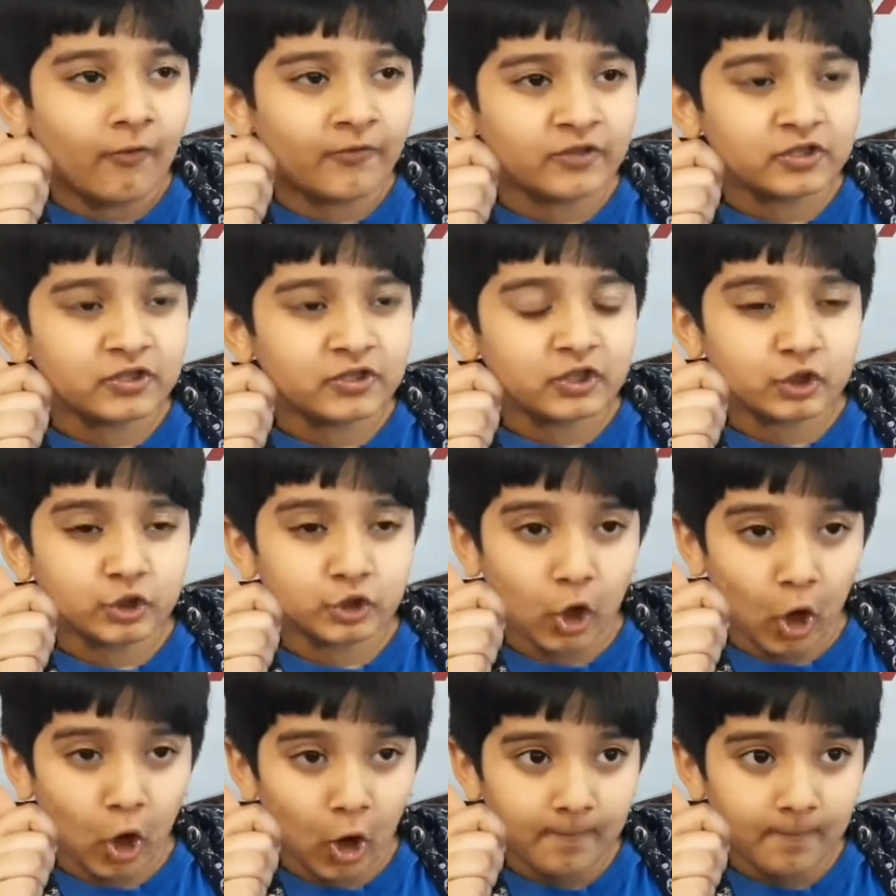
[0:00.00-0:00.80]
of a
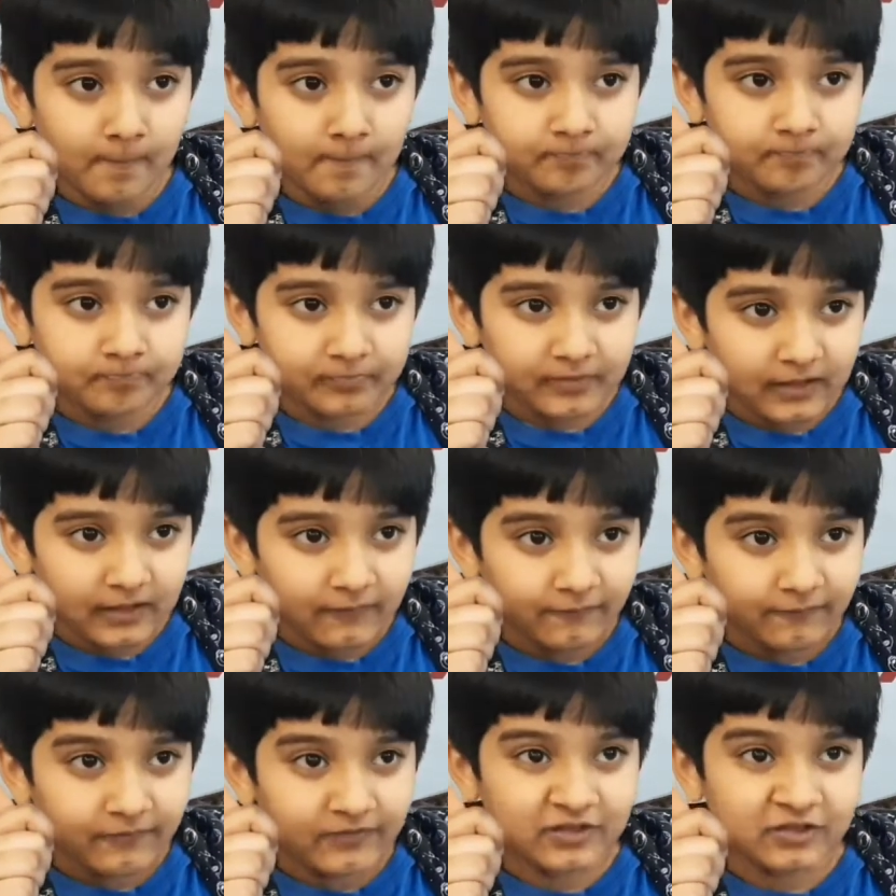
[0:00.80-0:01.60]
shop
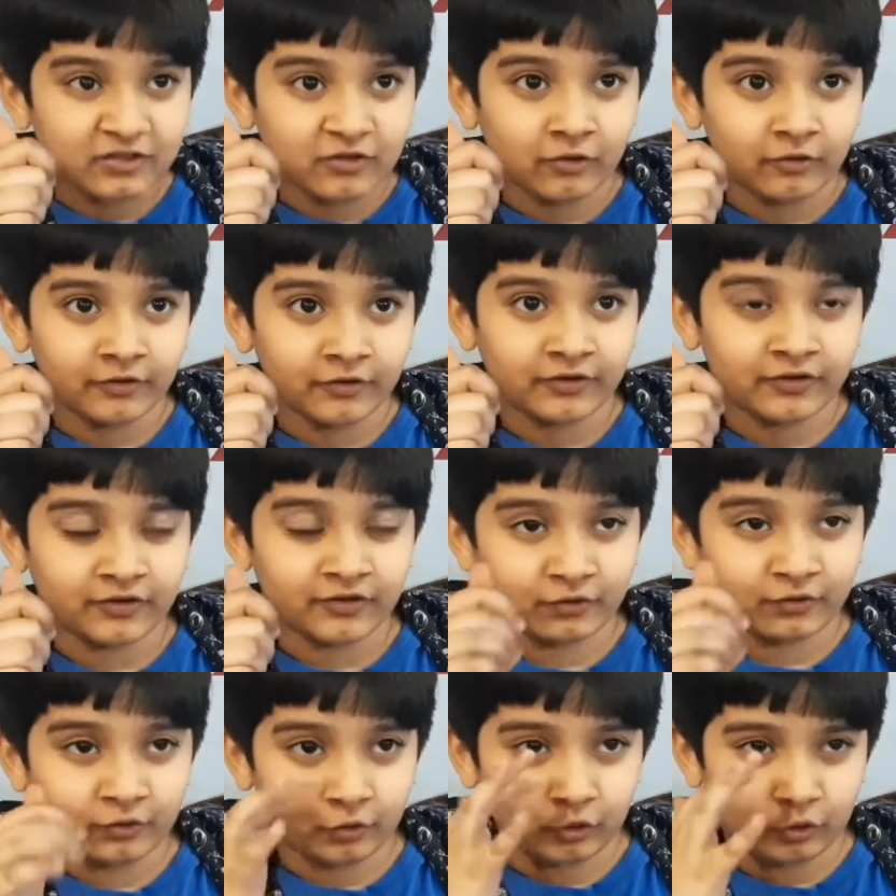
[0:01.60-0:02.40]
which
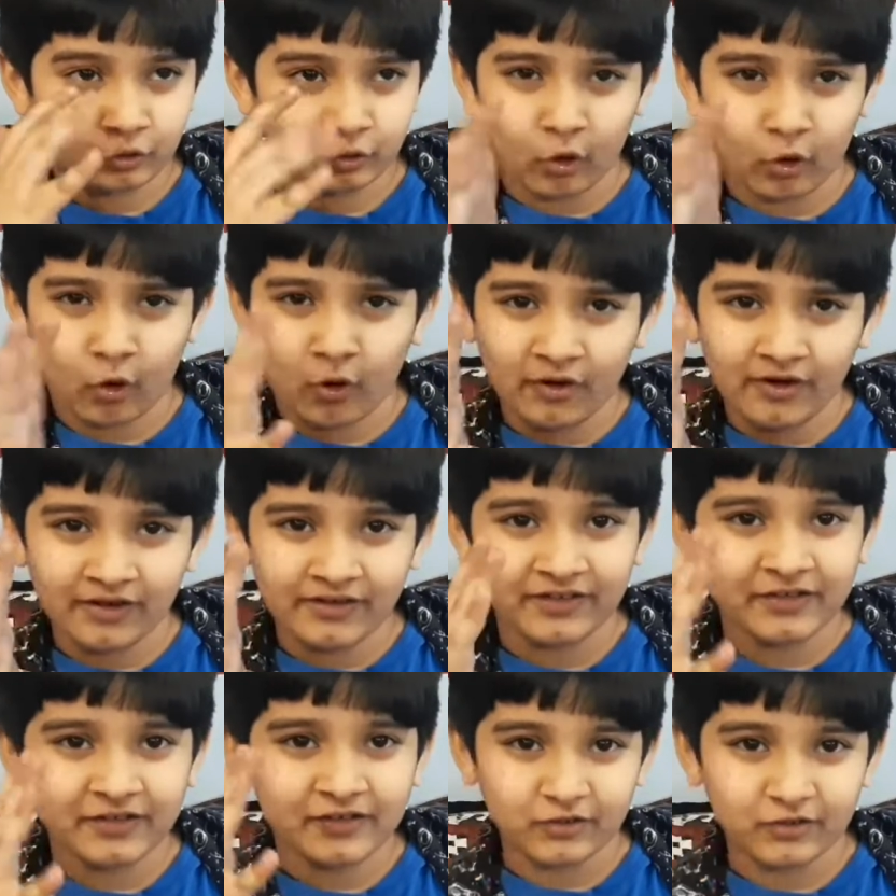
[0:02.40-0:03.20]
got
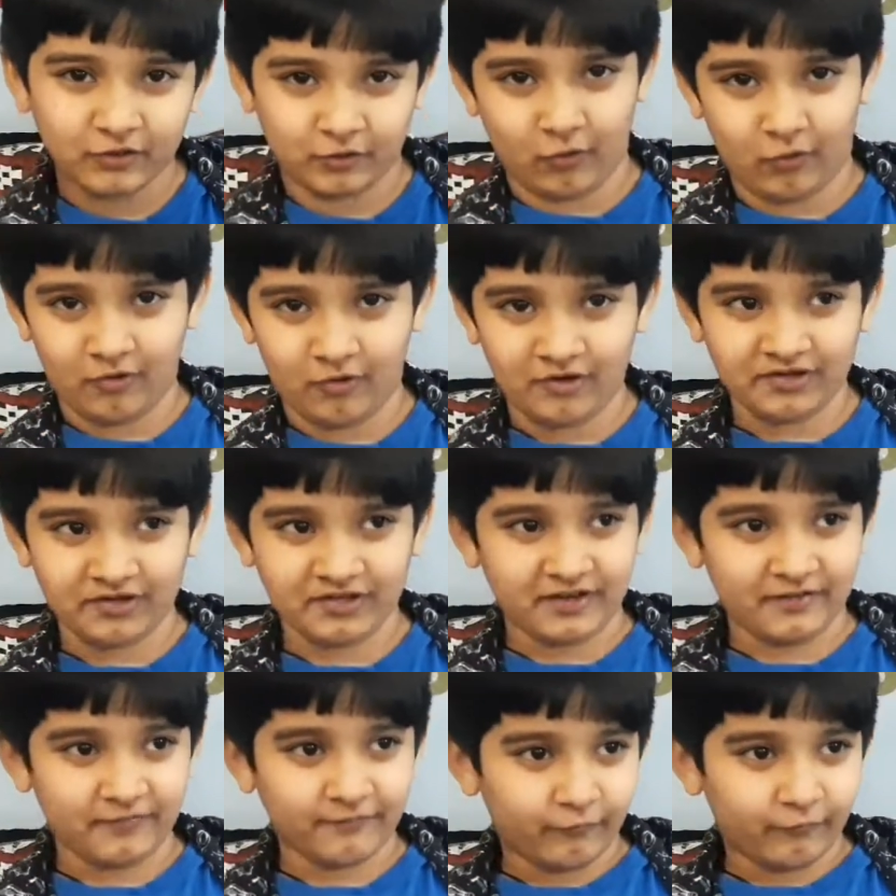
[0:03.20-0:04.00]
toys
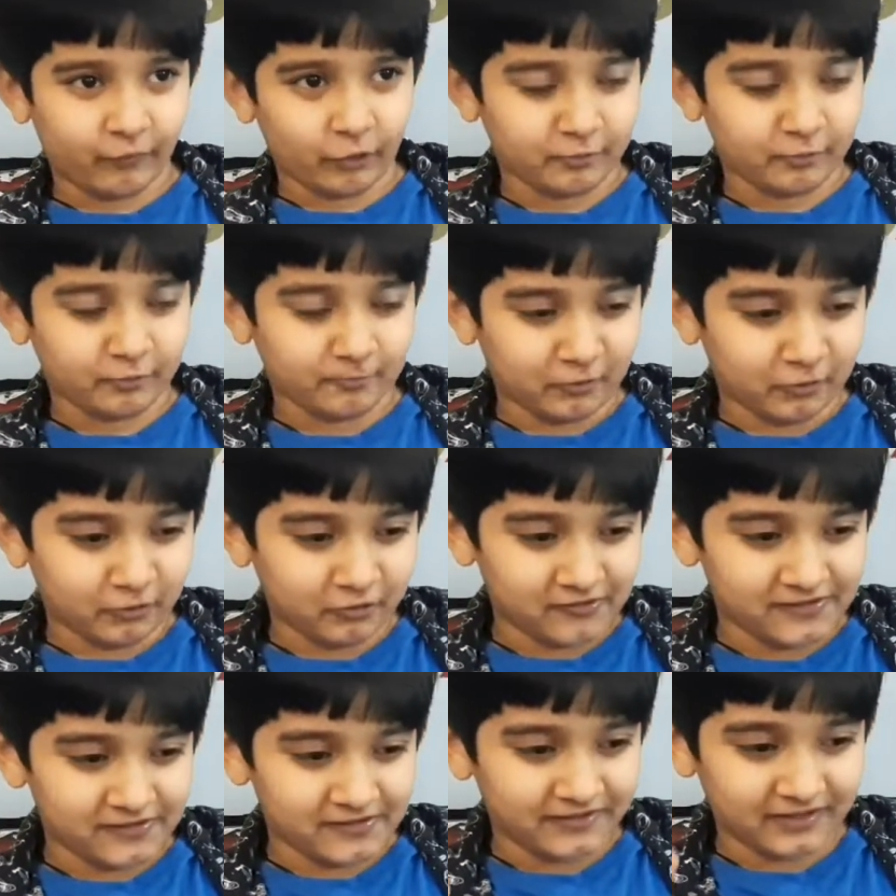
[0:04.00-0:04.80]
and water
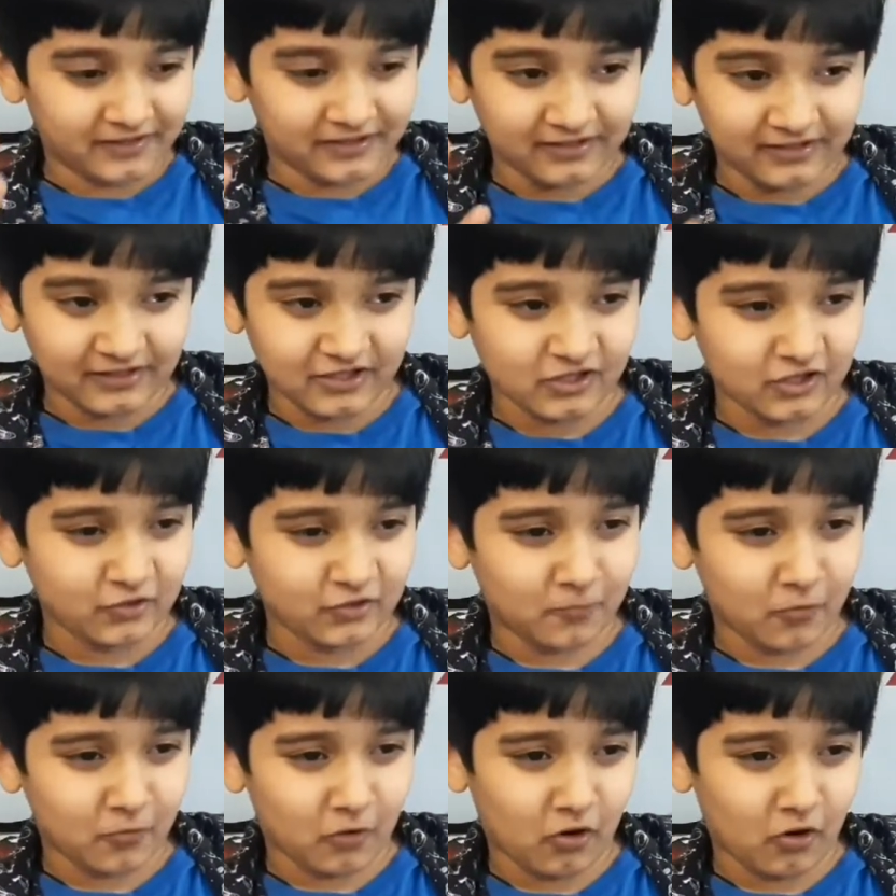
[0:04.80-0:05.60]
bottles and
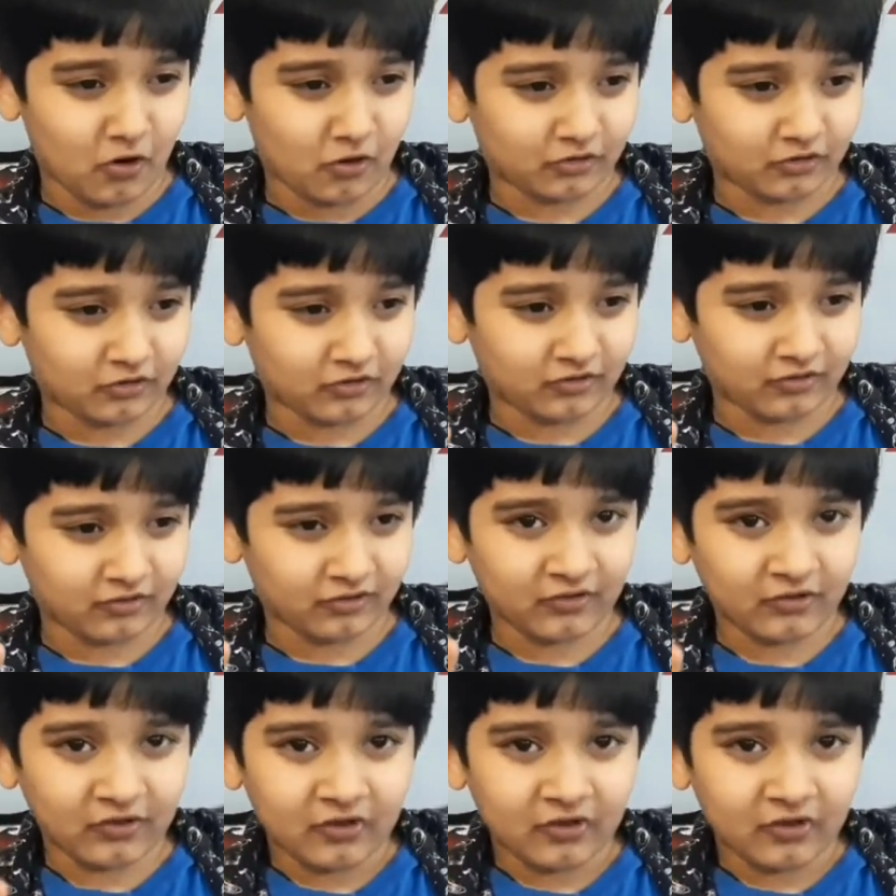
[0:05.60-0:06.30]
lunchbox.